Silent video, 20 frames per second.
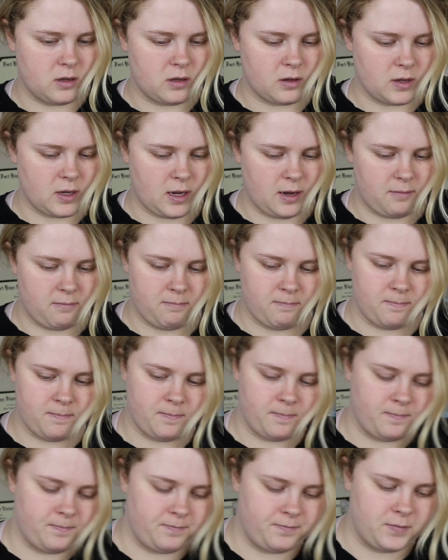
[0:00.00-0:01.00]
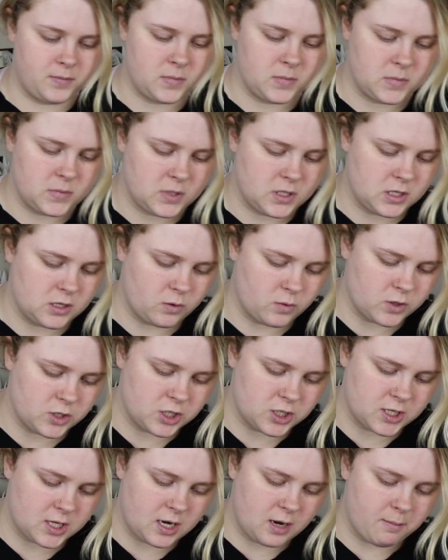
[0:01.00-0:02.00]
Okay. So we're
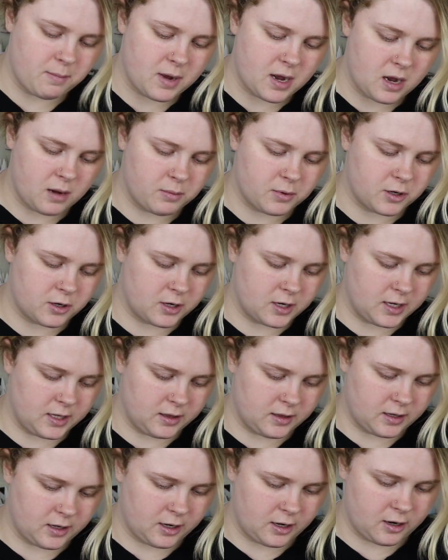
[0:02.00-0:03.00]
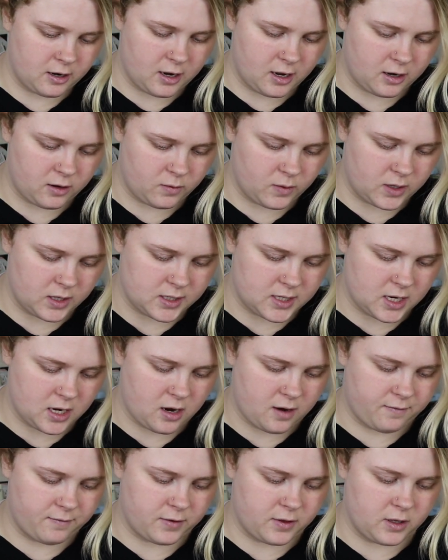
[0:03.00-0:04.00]
just going to pop her in there. I don't want to take
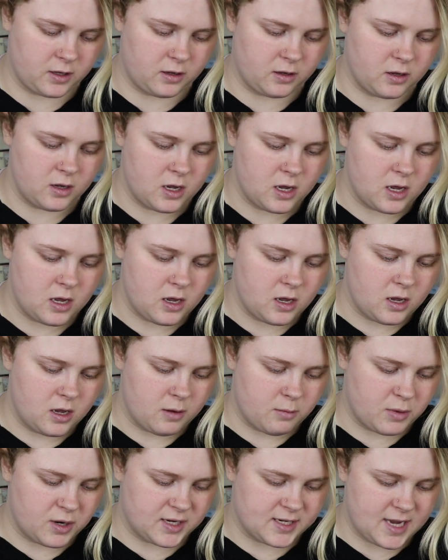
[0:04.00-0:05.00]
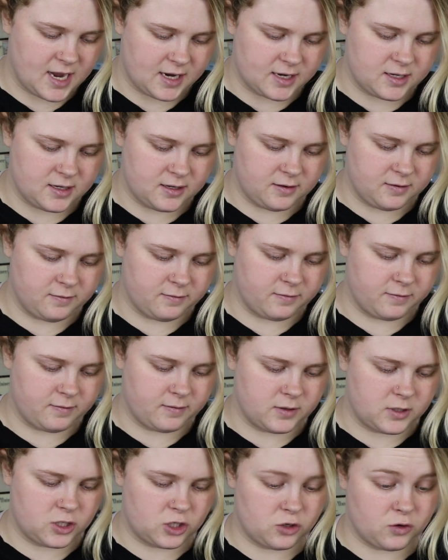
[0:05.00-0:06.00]
off the protective
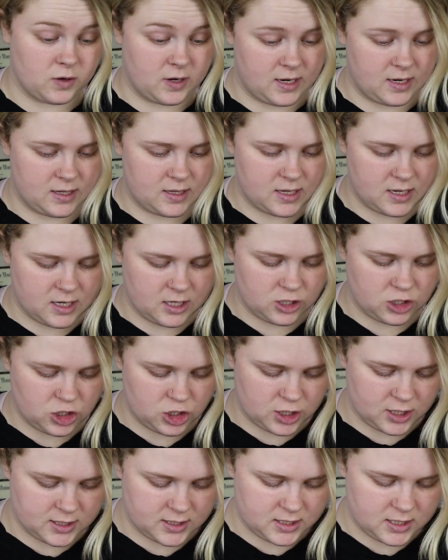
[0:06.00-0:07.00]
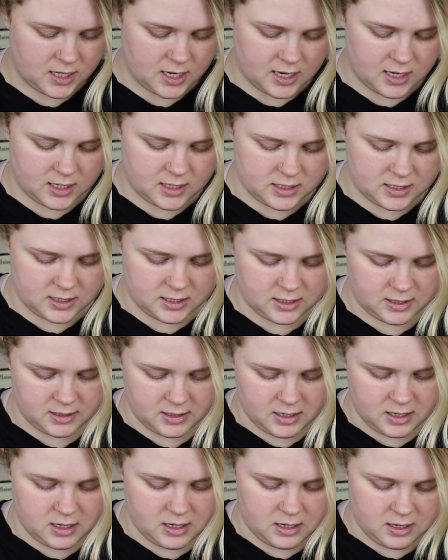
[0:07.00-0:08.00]
screen thing just yet
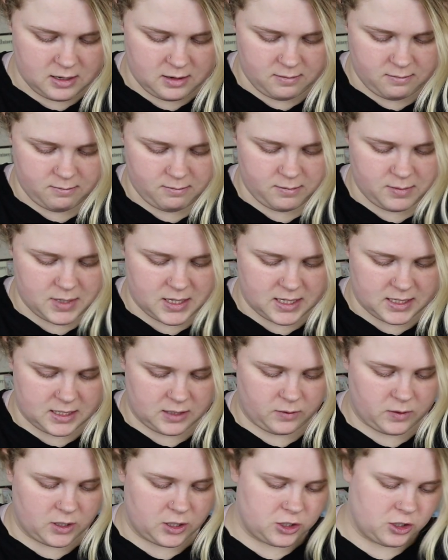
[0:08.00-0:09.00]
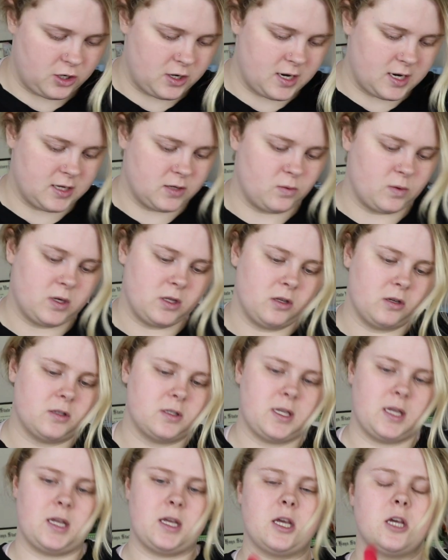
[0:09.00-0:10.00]
but I want to show you guys what it looks
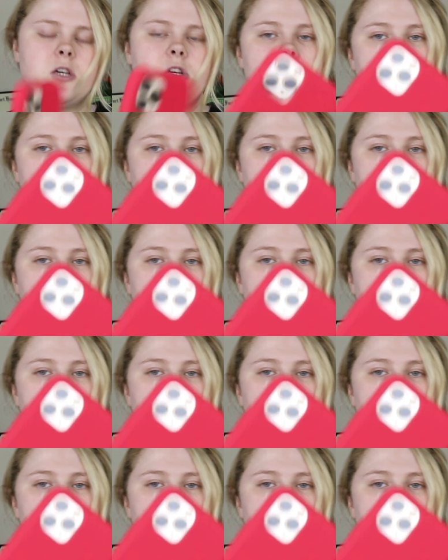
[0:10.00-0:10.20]
like